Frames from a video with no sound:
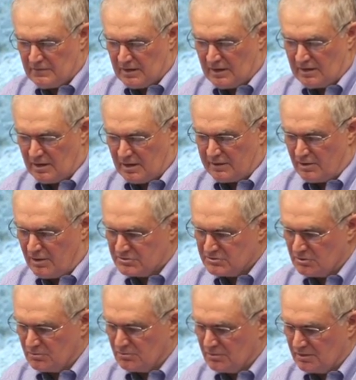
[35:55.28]
I'd
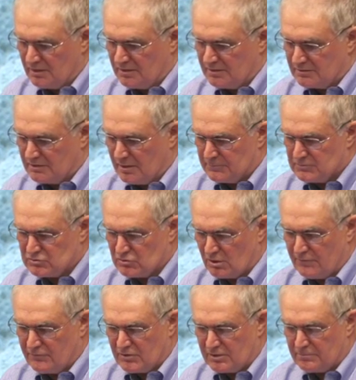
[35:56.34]
also
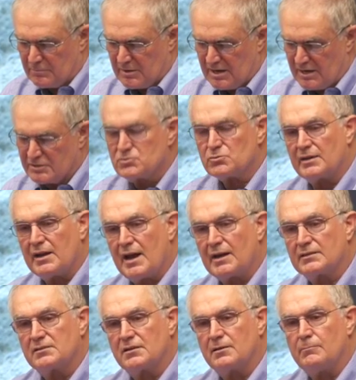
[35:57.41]
observed that bears
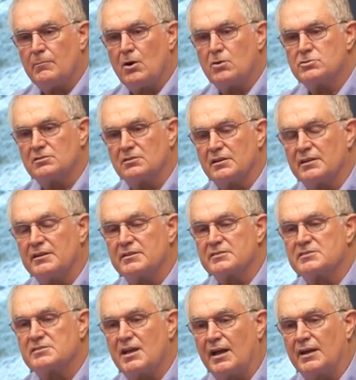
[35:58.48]
reacted emotionally to
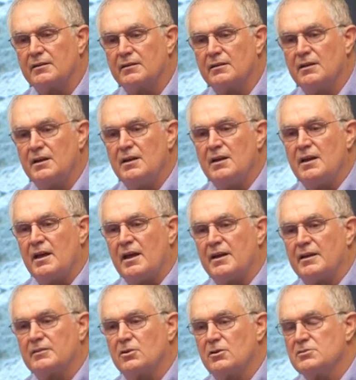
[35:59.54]
scent. And
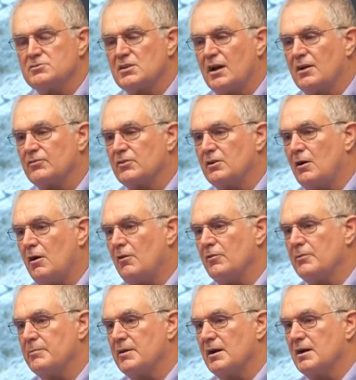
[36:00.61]
it turns out that all
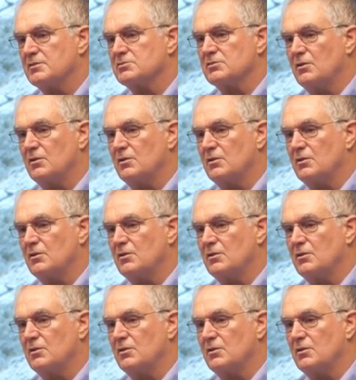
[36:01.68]
the bears'